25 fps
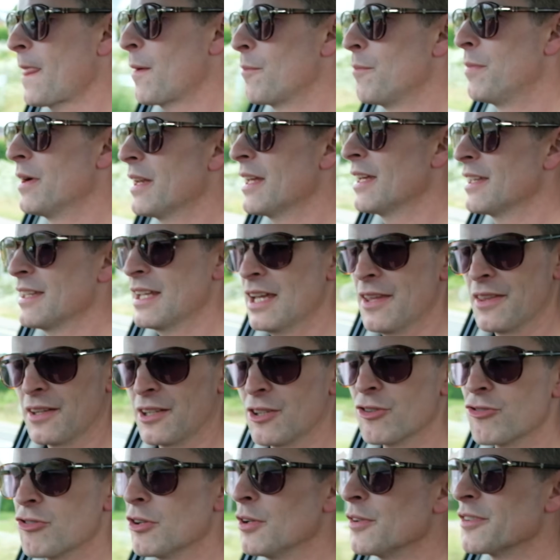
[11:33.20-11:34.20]
But yeah, the
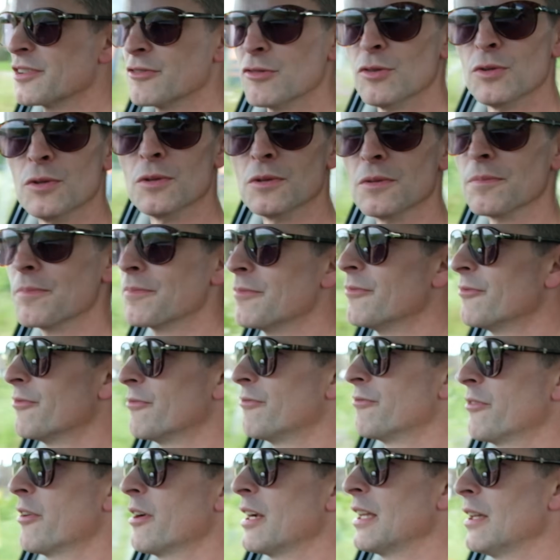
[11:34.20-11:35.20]
controls are all
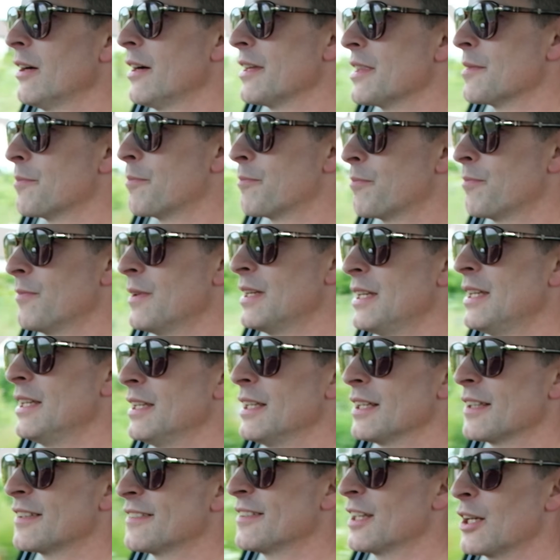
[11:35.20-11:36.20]
very light. The
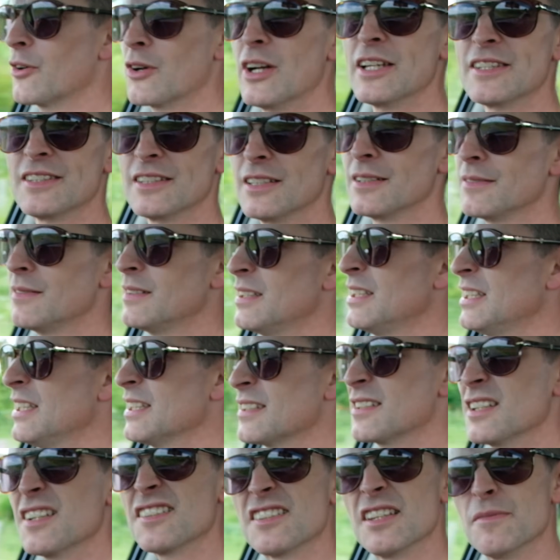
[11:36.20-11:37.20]
accelerator
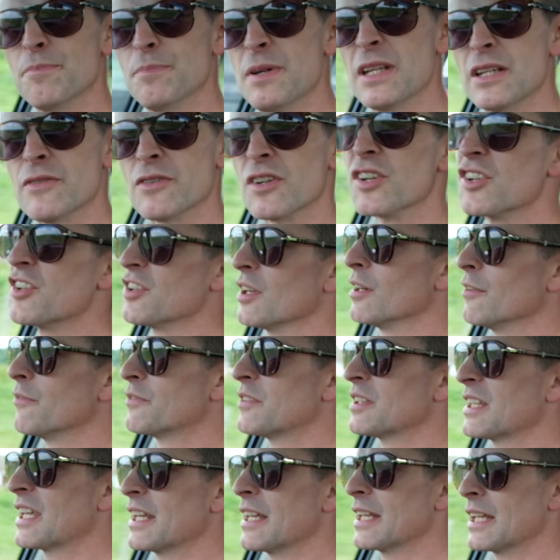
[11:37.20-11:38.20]
takes a bit of a shove
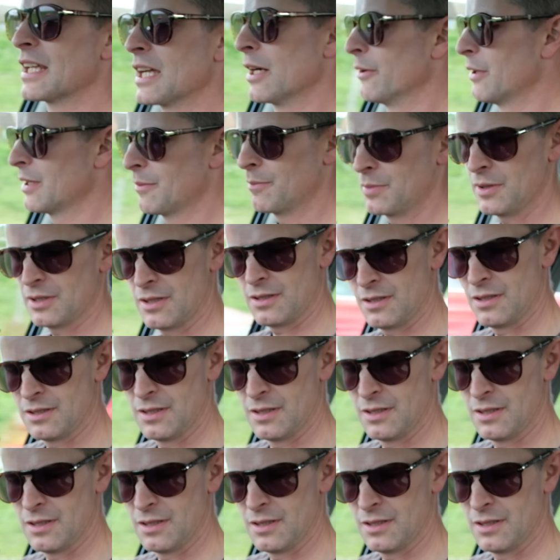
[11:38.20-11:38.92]
to get it going, but